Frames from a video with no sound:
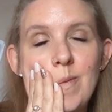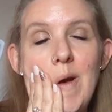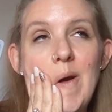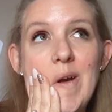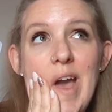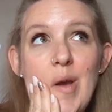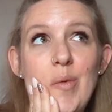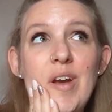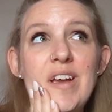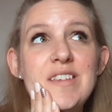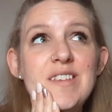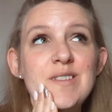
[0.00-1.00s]
Okay,
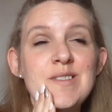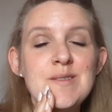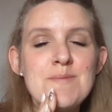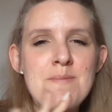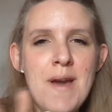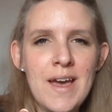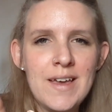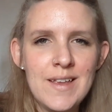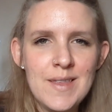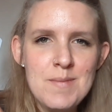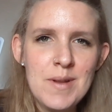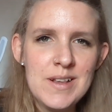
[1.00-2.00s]
we're still smack in
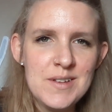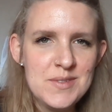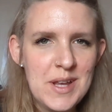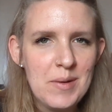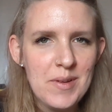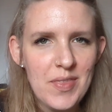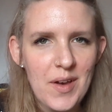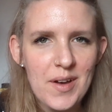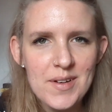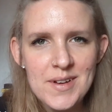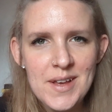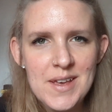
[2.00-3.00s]
the middle of
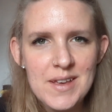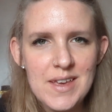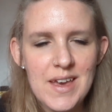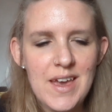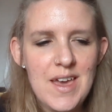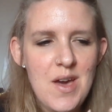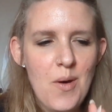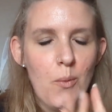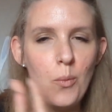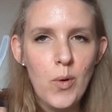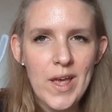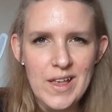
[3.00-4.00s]
Dewithon. Okay,
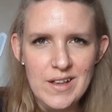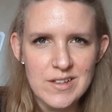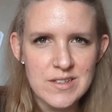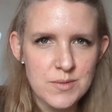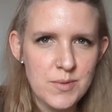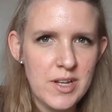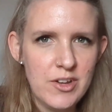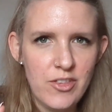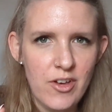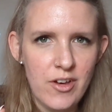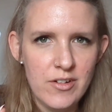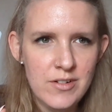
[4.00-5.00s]
Wales
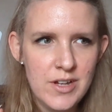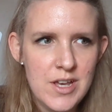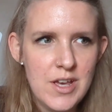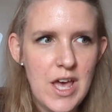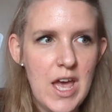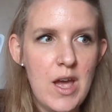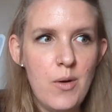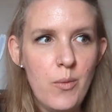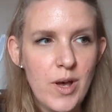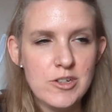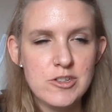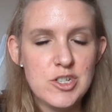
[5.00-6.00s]
Readathon,
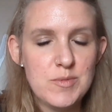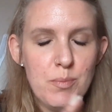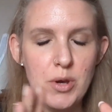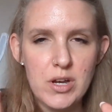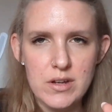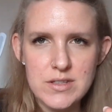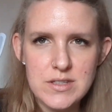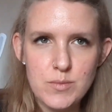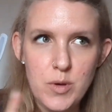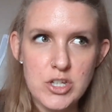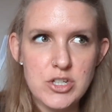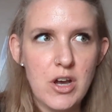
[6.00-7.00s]
Welsh books,
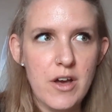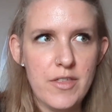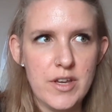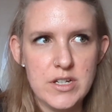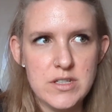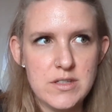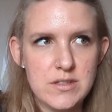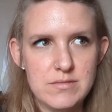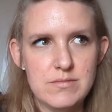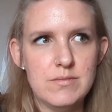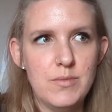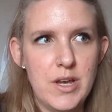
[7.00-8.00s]
Welsh authors,
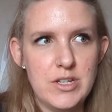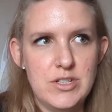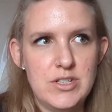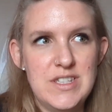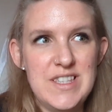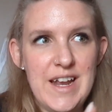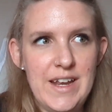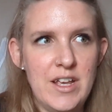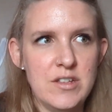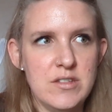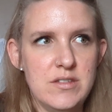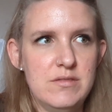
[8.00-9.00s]
Welsh
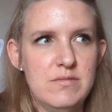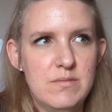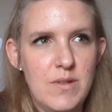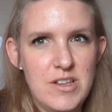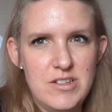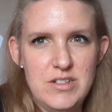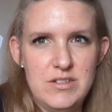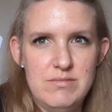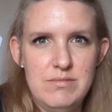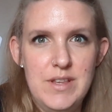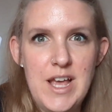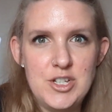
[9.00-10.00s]
settings, Welsh
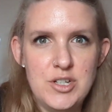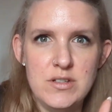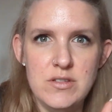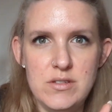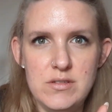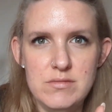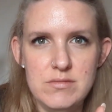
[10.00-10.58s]
legends,